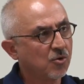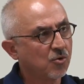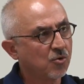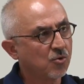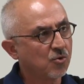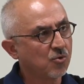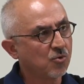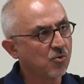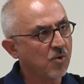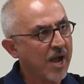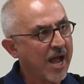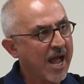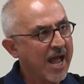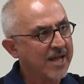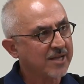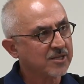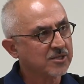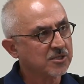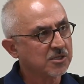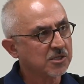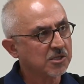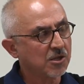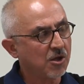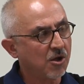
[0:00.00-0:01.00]
who,
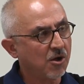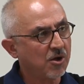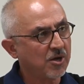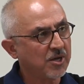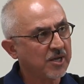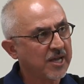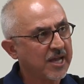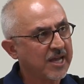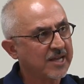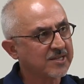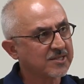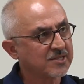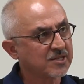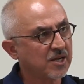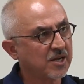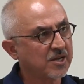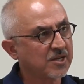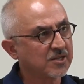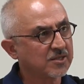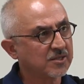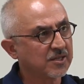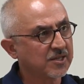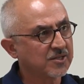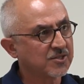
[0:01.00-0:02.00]
as long as
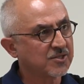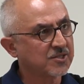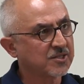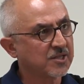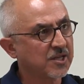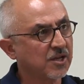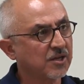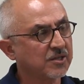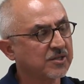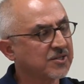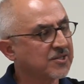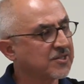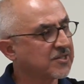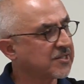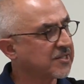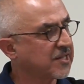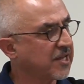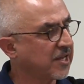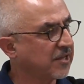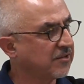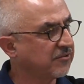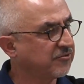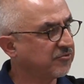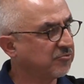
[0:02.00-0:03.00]
I, they stay on the
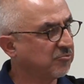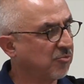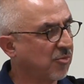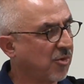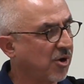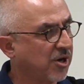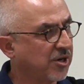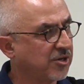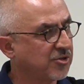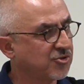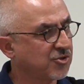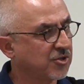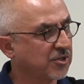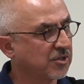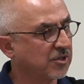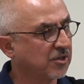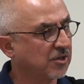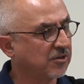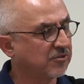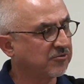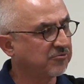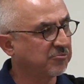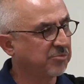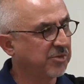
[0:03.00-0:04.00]
safe margin
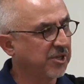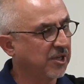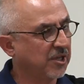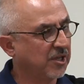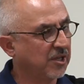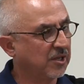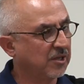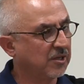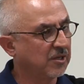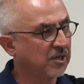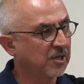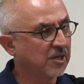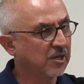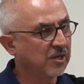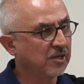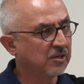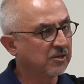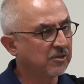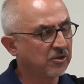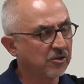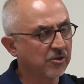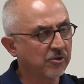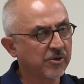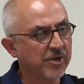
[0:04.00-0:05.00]
of being
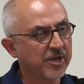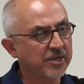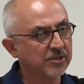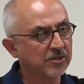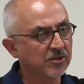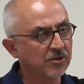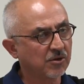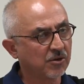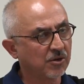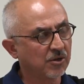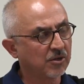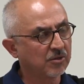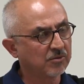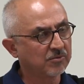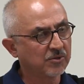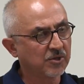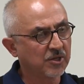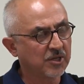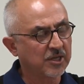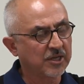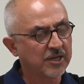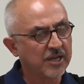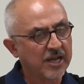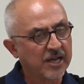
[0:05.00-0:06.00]
theoretical, you
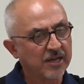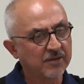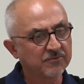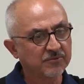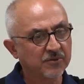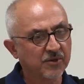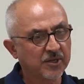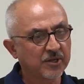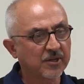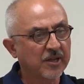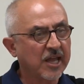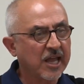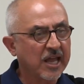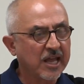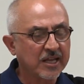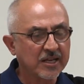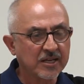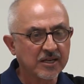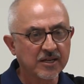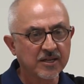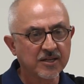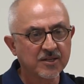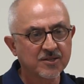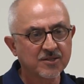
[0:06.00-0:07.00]
can have kind of
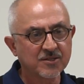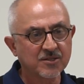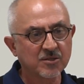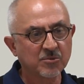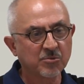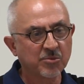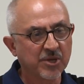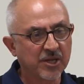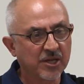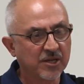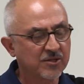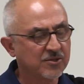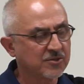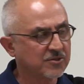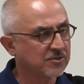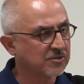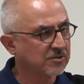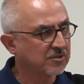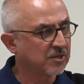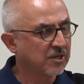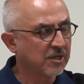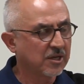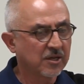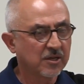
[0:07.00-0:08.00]
endless
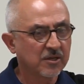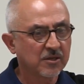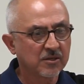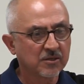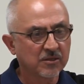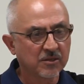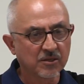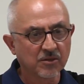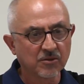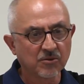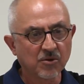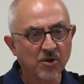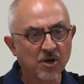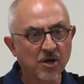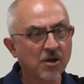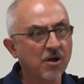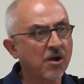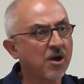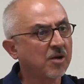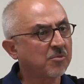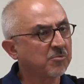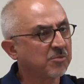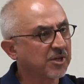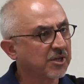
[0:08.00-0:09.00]
debates. You know,
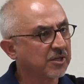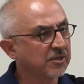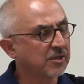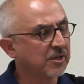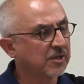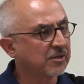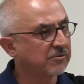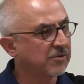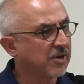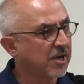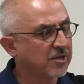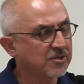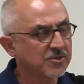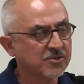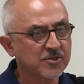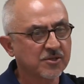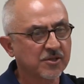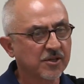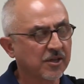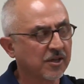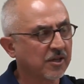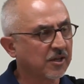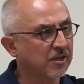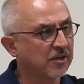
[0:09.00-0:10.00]
Agamben and
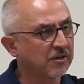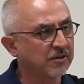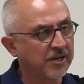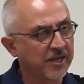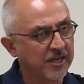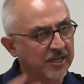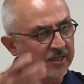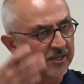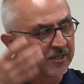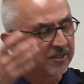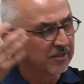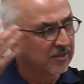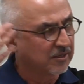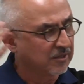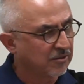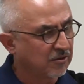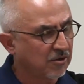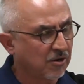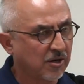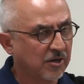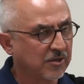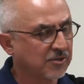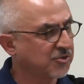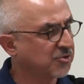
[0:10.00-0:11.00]
Rancière and uh,
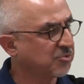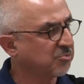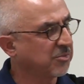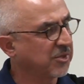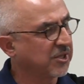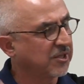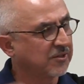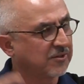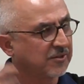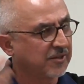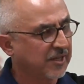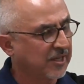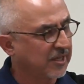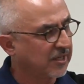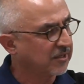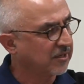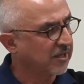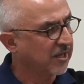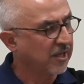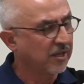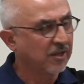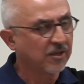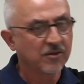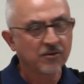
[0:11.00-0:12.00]
Carl Schmitt and
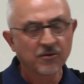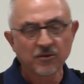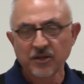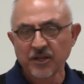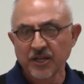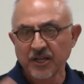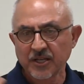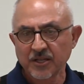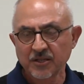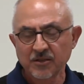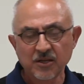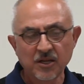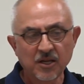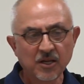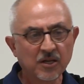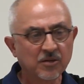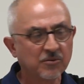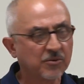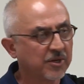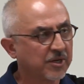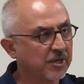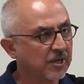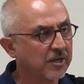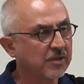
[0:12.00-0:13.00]
Hegel and
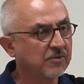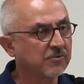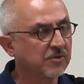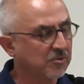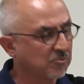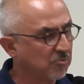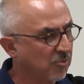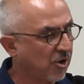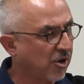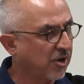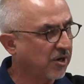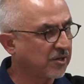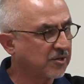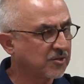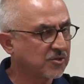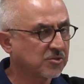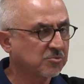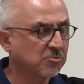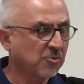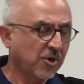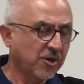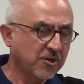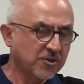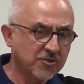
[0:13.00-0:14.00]
what even Marx.
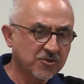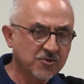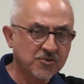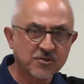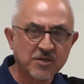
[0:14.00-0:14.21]
Marx is